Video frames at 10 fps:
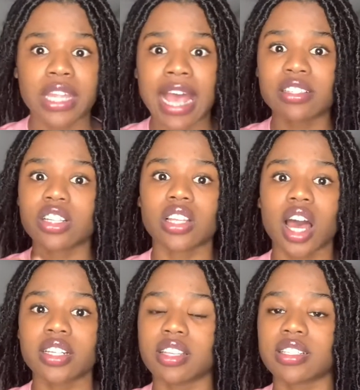That's just
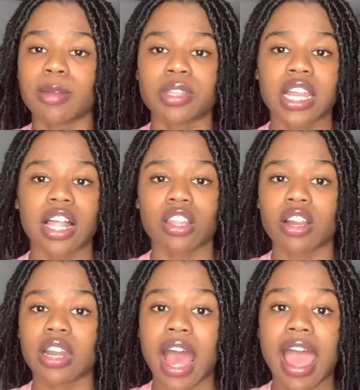honestly something I
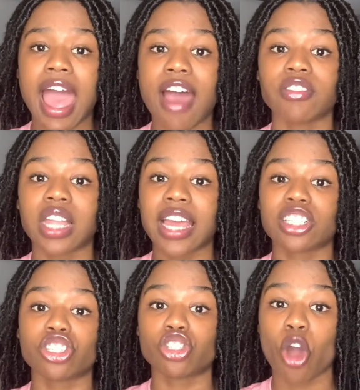learned. I have like
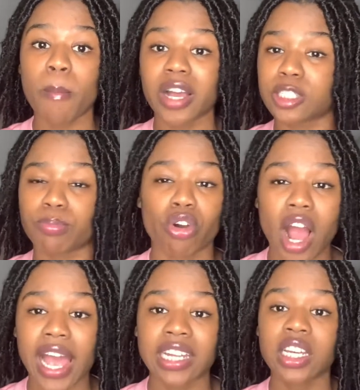so much
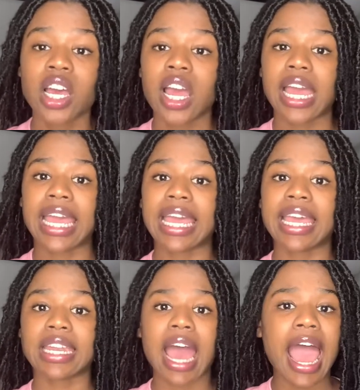pride,
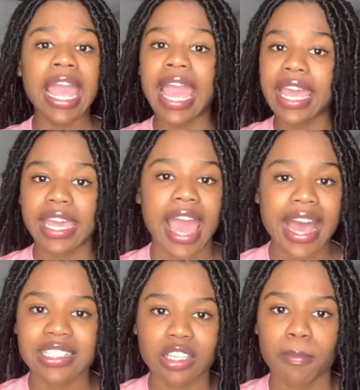and I hate
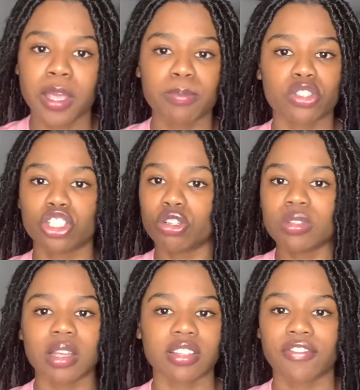asking people to do
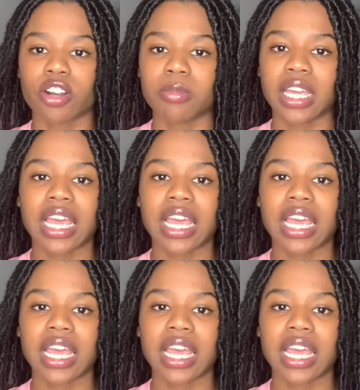something for me.